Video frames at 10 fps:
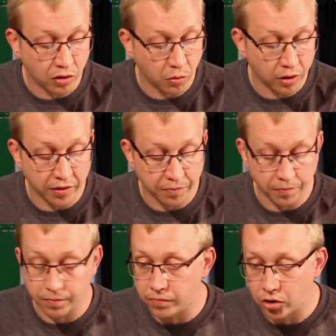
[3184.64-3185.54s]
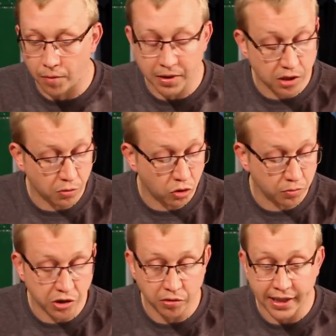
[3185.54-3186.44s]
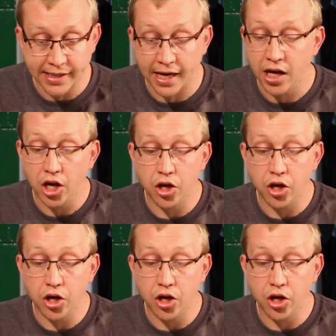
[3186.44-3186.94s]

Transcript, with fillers: and look at one of the comments that will come to later,